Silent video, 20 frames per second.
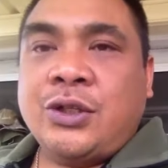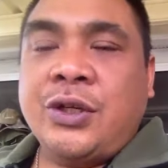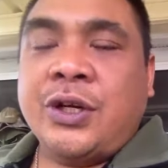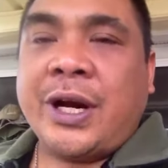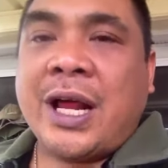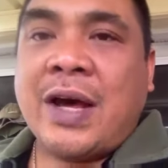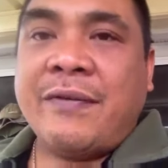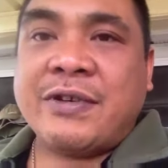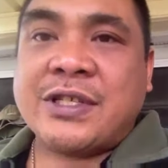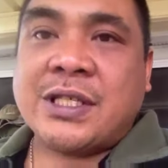not
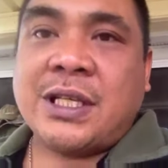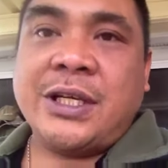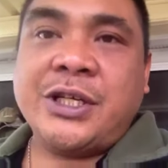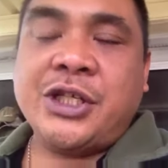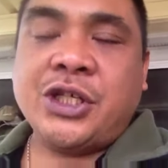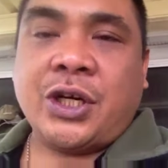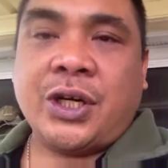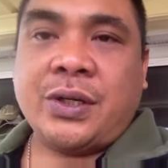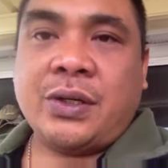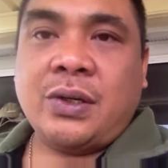have a
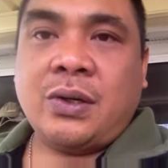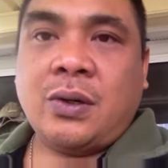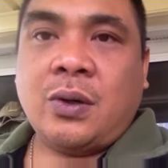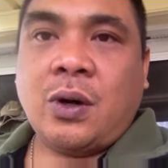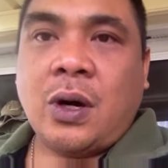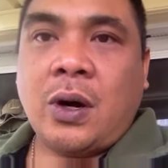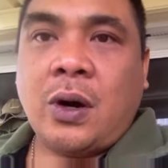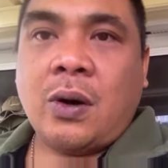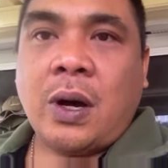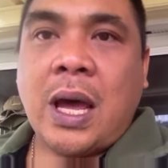slingshot,
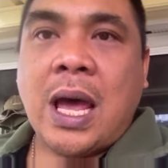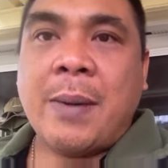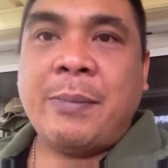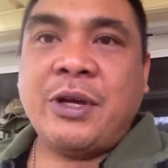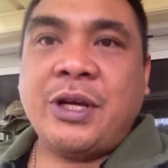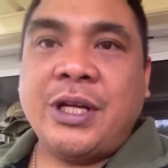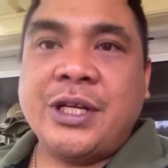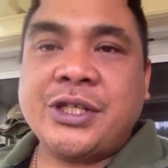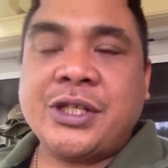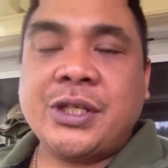
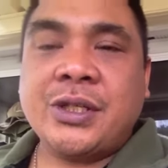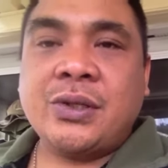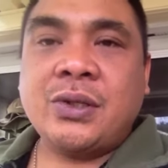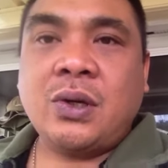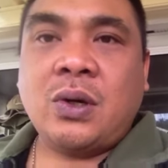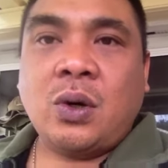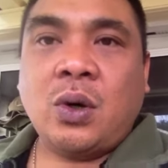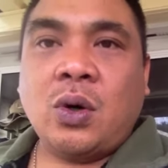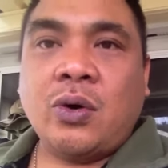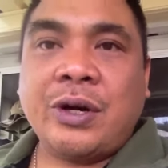
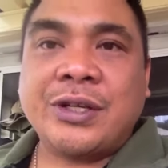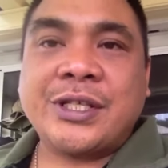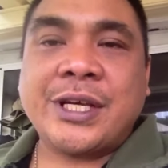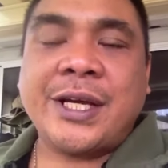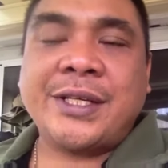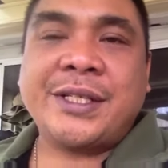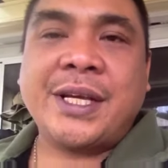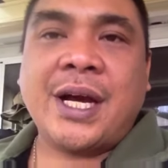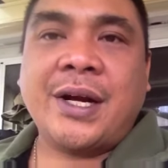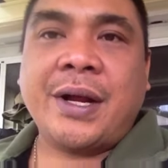ammunition, or a
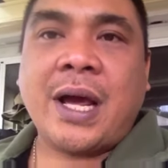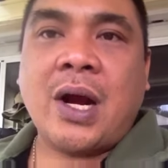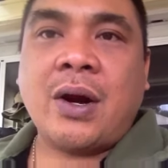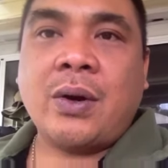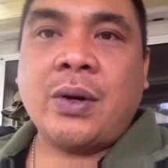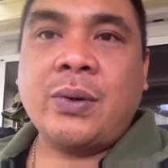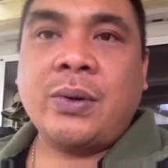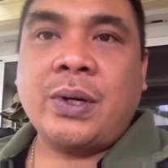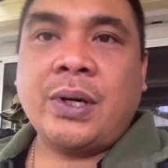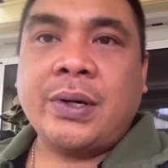takedown arrow,